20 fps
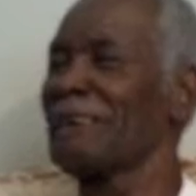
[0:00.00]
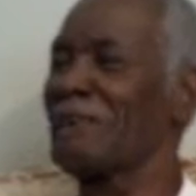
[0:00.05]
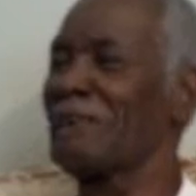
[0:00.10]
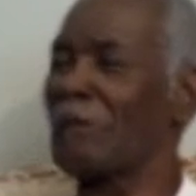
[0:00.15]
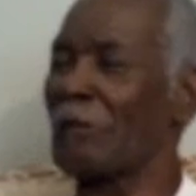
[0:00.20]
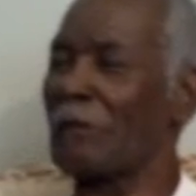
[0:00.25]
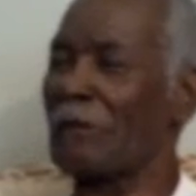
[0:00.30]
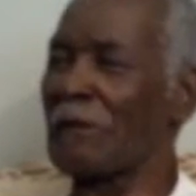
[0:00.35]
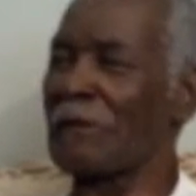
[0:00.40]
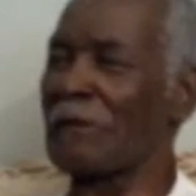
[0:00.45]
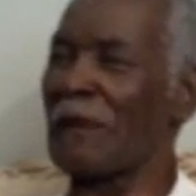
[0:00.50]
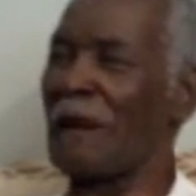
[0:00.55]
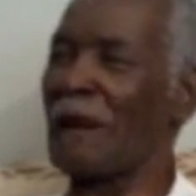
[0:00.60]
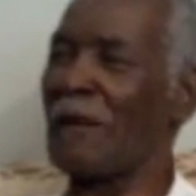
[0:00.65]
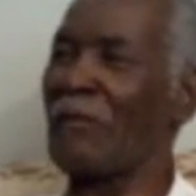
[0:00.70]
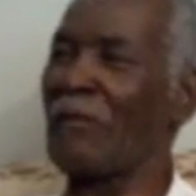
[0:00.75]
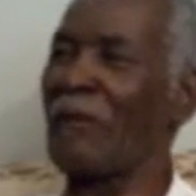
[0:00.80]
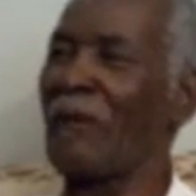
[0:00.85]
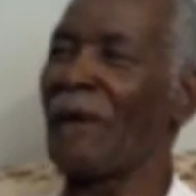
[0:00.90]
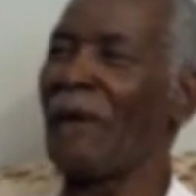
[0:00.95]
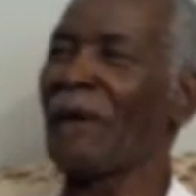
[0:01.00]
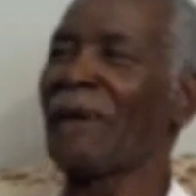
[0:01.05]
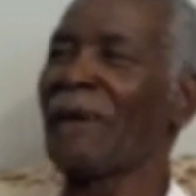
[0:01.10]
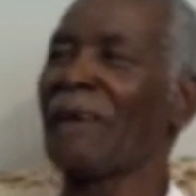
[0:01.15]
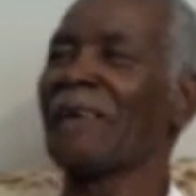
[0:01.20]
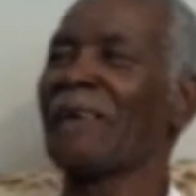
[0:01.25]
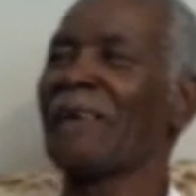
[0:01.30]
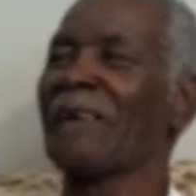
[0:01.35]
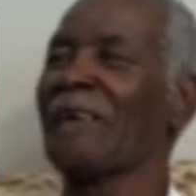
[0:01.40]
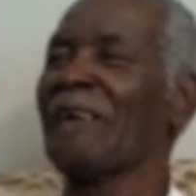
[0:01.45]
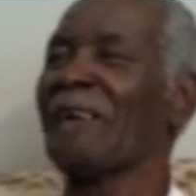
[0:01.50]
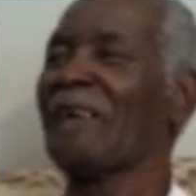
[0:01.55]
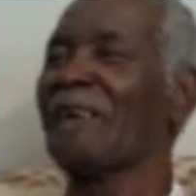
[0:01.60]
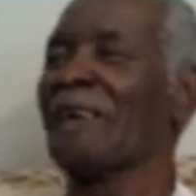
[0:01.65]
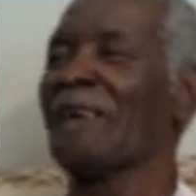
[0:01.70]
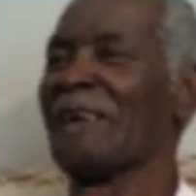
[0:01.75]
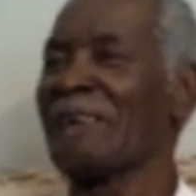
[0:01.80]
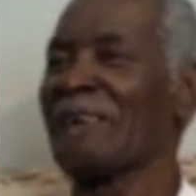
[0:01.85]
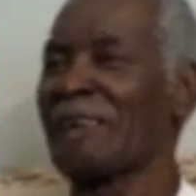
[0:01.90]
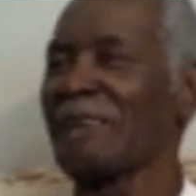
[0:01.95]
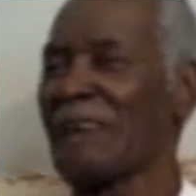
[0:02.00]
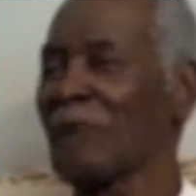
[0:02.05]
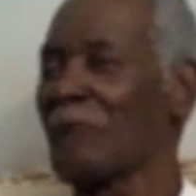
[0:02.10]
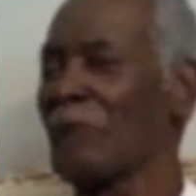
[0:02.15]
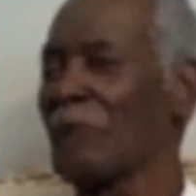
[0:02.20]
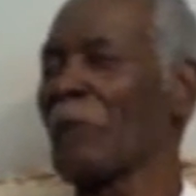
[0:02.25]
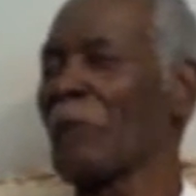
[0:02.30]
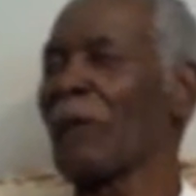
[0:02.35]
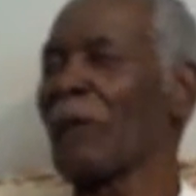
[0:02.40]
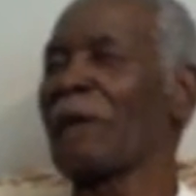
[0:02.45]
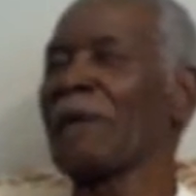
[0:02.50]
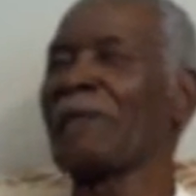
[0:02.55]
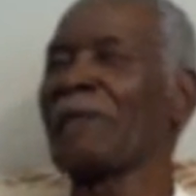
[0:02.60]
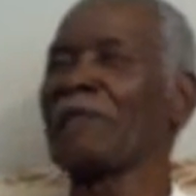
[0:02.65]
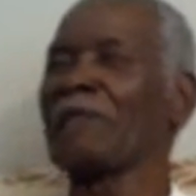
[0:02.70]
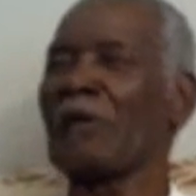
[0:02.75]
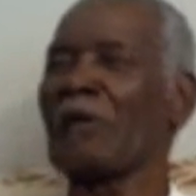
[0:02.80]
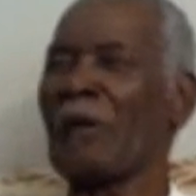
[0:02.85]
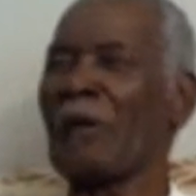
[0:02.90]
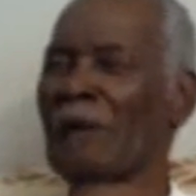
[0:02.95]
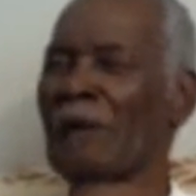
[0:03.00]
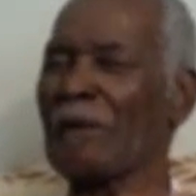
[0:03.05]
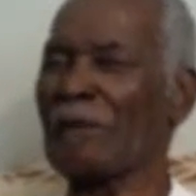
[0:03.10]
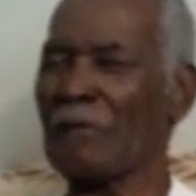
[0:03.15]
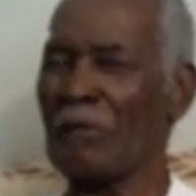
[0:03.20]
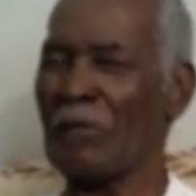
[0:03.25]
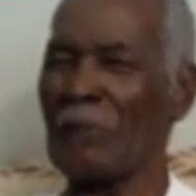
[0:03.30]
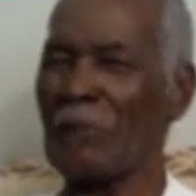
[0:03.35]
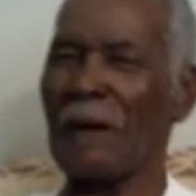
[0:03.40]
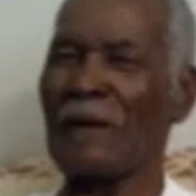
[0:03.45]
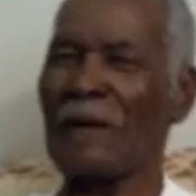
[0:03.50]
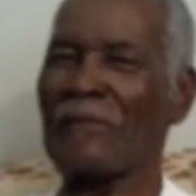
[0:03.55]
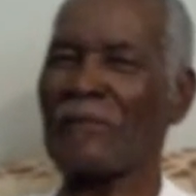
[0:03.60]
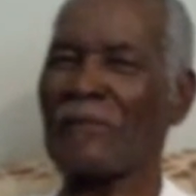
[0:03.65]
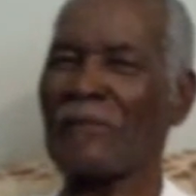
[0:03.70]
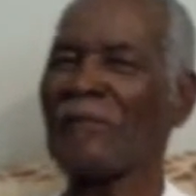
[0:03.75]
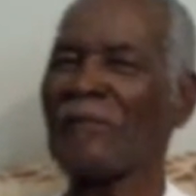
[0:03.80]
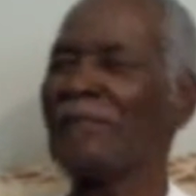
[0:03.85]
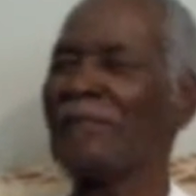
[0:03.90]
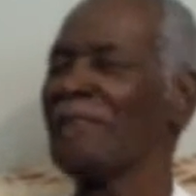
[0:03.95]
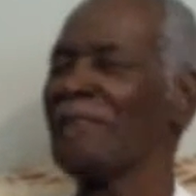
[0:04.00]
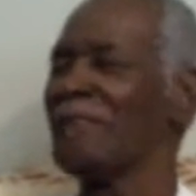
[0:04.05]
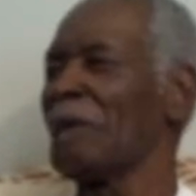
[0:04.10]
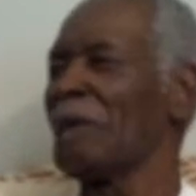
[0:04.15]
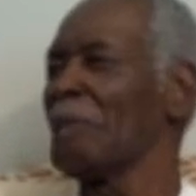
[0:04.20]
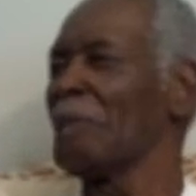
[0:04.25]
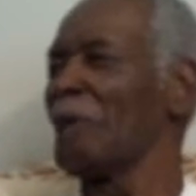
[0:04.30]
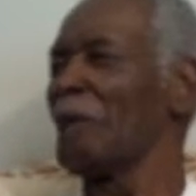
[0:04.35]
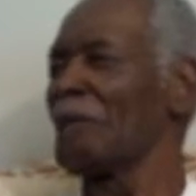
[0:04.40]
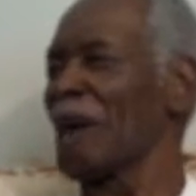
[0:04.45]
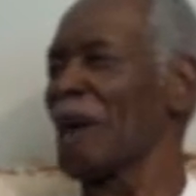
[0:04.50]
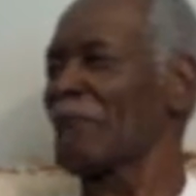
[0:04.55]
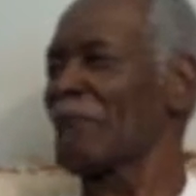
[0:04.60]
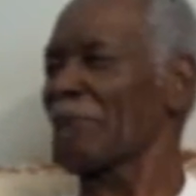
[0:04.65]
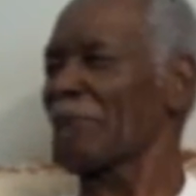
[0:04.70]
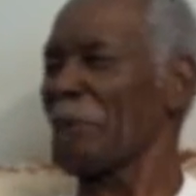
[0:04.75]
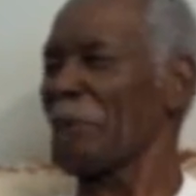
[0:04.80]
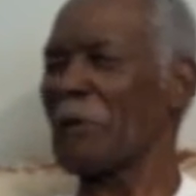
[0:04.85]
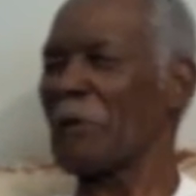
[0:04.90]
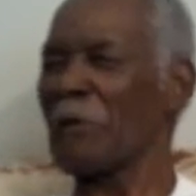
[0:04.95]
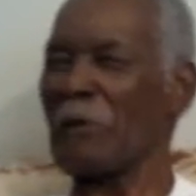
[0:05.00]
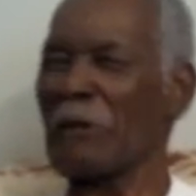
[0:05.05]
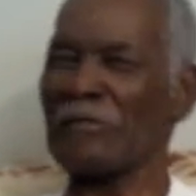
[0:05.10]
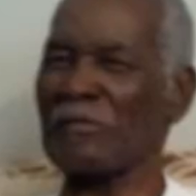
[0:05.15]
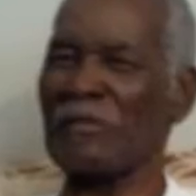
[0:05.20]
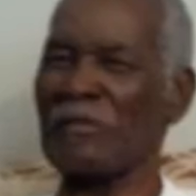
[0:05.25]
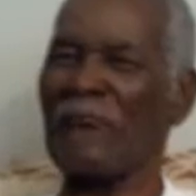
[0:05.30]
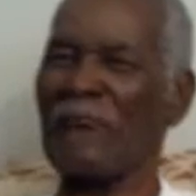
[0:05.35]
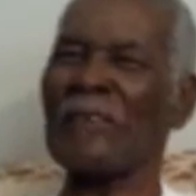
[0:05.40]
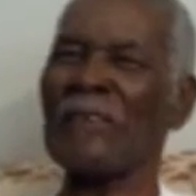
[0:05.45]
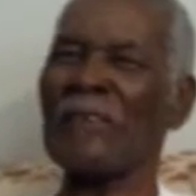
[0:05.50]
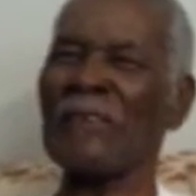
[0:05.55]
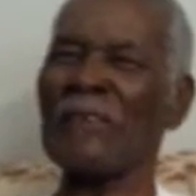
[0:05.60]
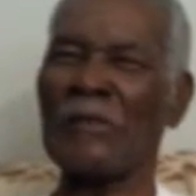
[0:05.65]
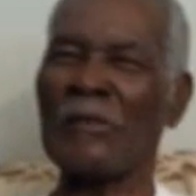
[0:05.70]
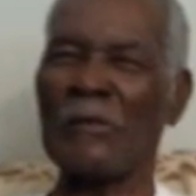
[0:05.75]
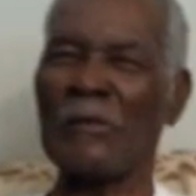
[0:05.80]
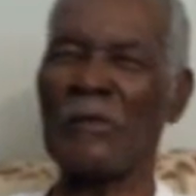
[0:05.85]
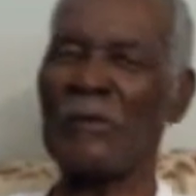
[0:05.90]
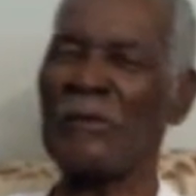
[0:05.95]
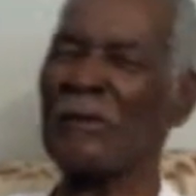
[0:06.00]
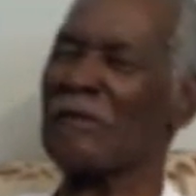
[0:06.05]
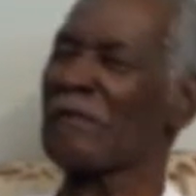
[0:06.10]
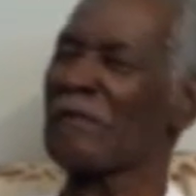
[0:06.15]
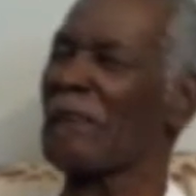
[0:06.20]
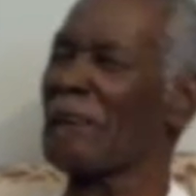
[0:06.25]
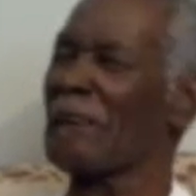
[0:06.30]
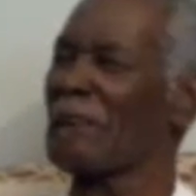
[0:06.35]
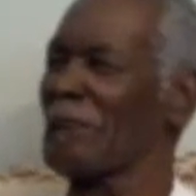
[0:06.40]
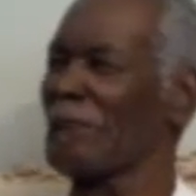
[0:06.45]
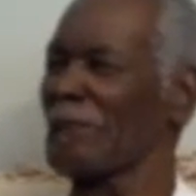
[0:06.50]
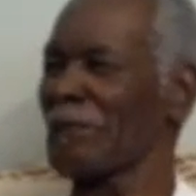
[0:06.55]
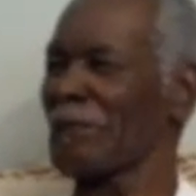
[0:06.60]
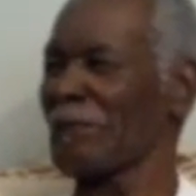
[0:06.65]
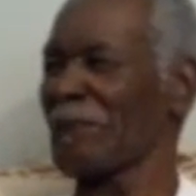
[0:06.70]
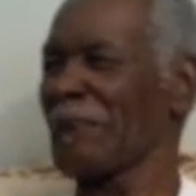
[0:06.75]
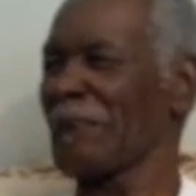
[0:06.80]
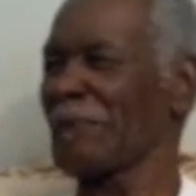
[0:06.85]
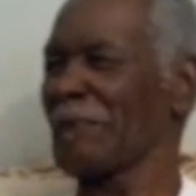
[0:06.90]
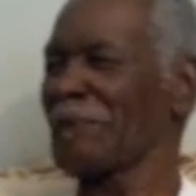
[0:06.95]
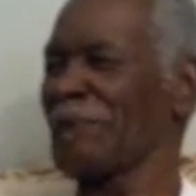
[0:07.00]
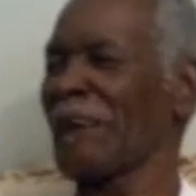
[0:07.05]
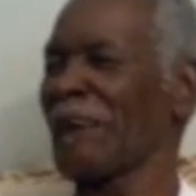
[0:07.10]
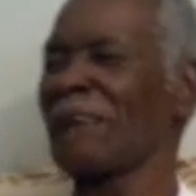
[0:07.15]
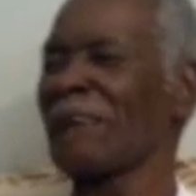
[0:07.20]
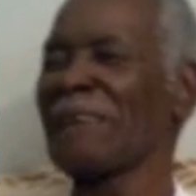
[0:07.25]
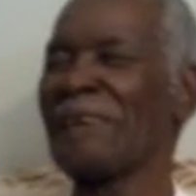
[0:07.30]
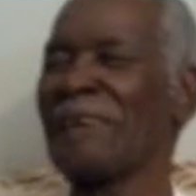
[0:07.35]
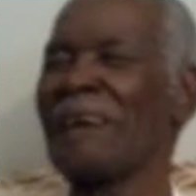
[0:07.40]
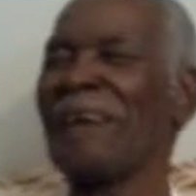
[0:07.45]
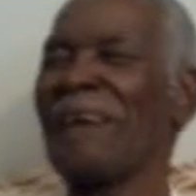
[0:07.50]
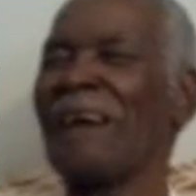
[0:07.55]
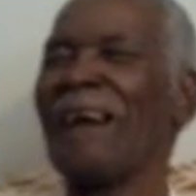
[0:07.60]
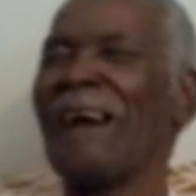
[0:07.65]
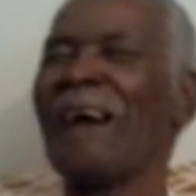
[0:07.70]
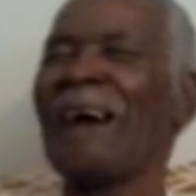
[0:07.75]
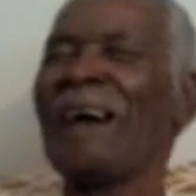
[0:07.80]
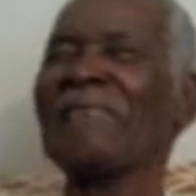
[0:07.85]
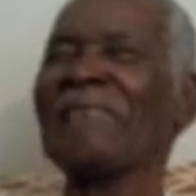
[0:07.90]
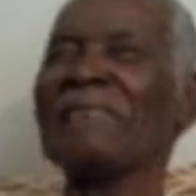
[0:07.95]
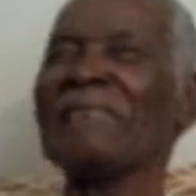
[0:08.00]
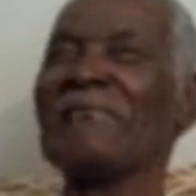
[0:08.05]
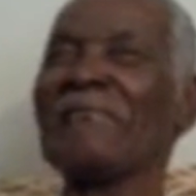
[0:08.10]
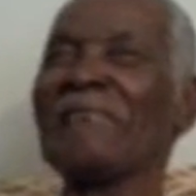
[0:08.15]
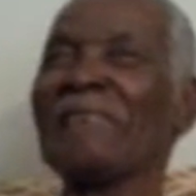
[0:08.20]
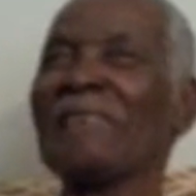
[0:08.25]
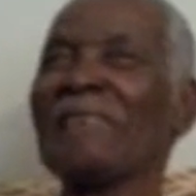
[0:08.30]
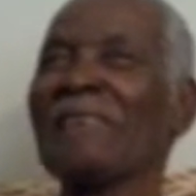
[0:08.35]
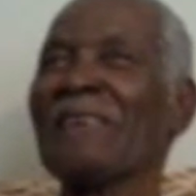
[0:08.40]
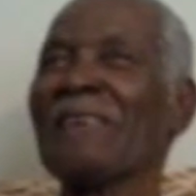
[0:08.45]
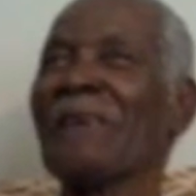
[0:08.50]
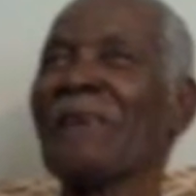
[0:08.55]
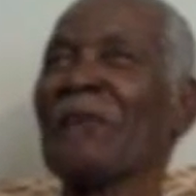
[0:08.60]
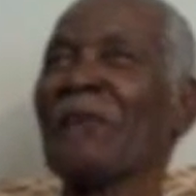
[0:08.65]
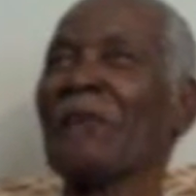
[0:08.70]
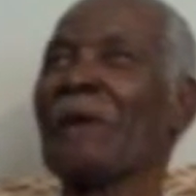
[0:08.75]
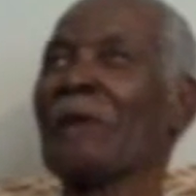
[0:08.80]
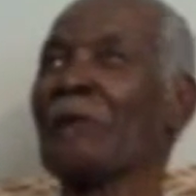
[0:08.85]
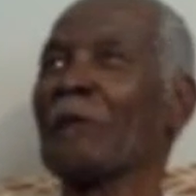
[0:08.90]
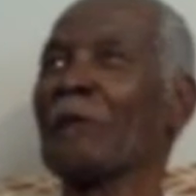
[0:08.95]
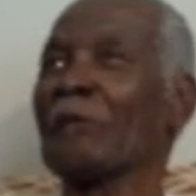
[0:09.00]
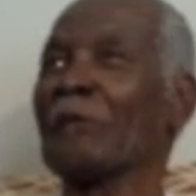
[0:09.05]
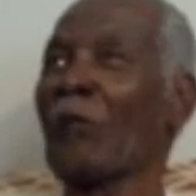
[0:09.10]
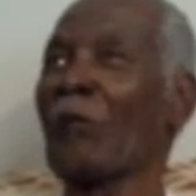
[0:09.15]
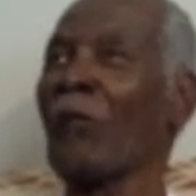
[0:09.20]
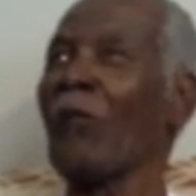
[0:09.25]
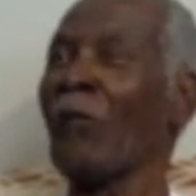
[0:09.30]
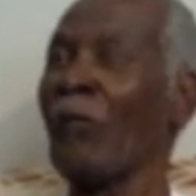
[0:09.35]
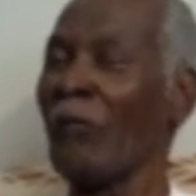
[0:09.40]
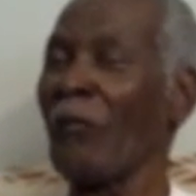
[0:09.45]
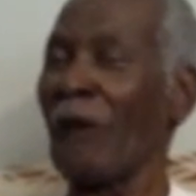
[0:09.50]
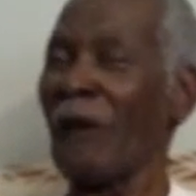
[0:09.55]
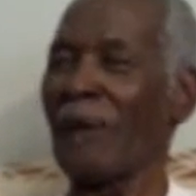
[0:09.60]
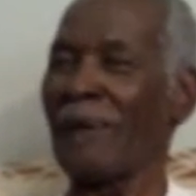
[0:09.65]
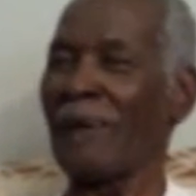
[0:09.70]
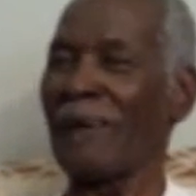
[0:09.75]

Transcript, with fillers: took it down there, and everybody enjoyed it so much. Mm-hmm. Everybody asked me questions, how did you do this? How did you do that? With that? Wow. And then when it was over,